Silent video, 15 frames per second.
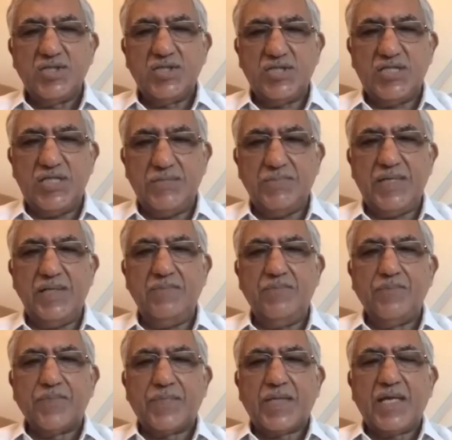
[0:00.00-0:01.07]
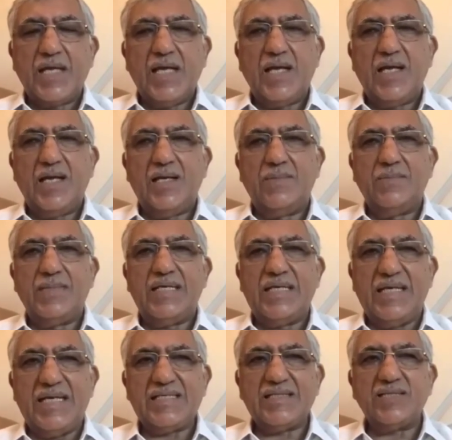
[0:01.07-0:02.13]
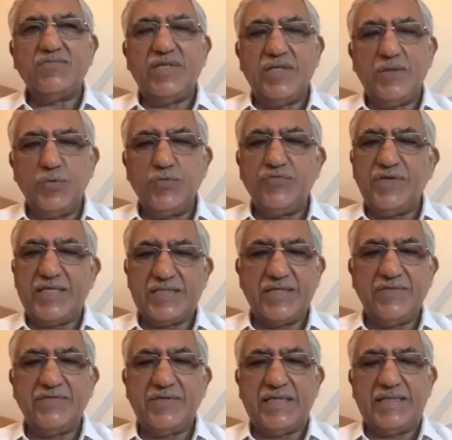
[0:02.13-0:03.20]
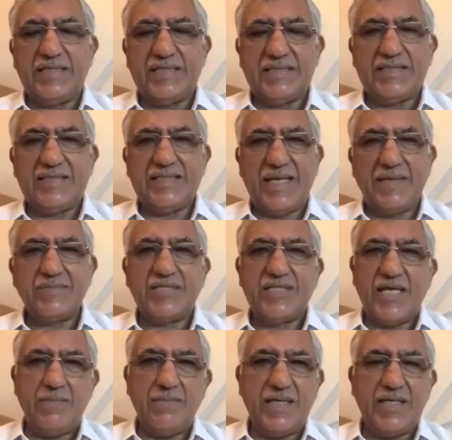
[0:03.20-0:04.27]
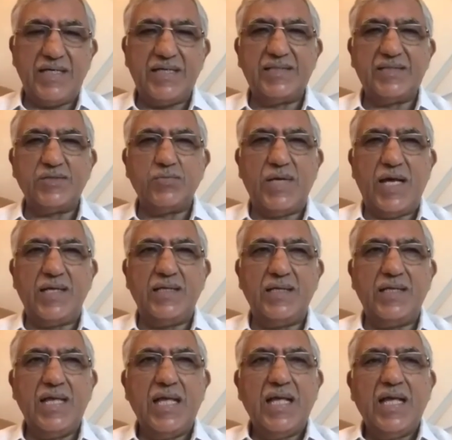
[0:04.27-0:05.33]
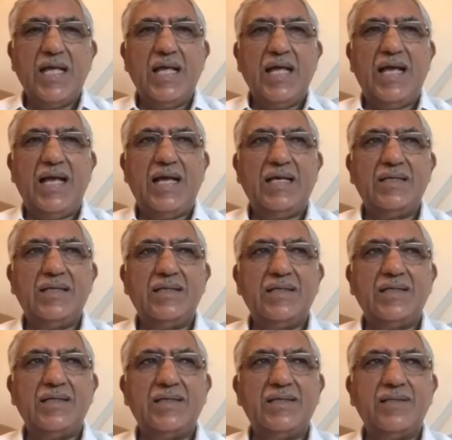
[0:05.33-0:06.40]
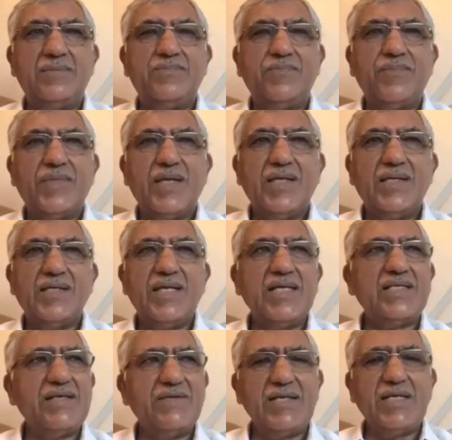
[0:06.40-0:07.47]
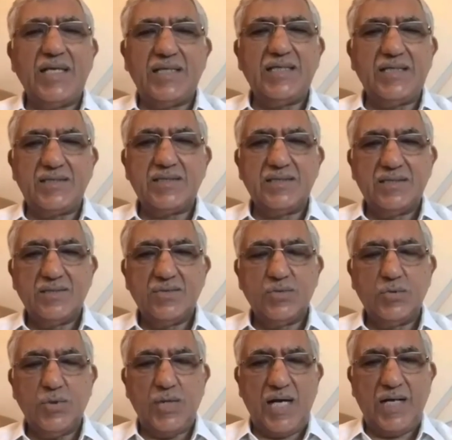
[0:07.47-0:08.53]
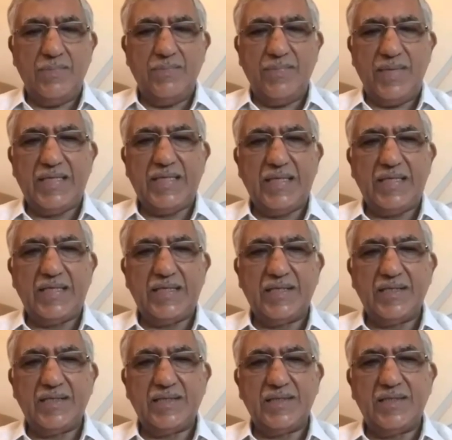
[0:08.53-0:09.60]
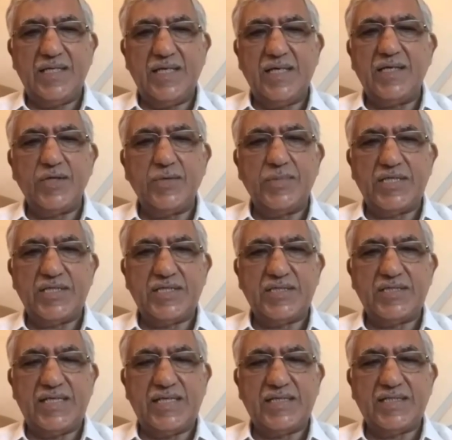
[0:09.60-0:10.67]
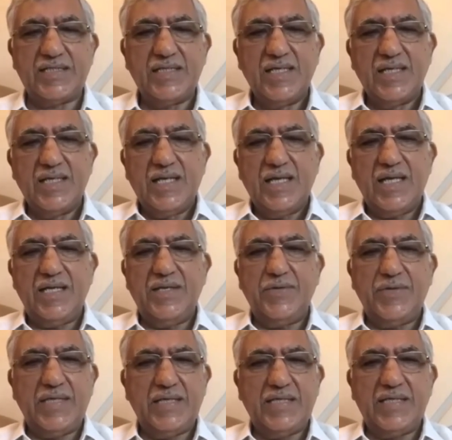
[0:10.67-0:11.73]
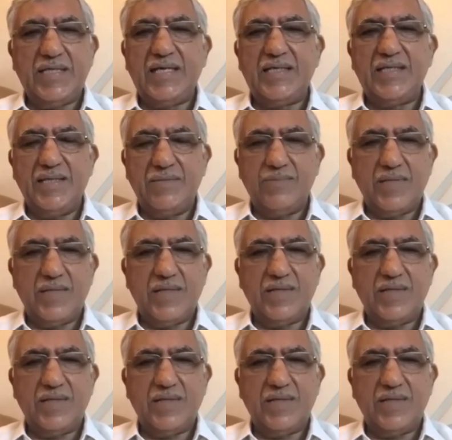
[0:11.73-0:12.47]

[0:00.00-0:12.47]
cheaper, but yes, we do face difficulties at times. Gen Metal is one, and there are several others who are making it, the intubation sets, and you can get them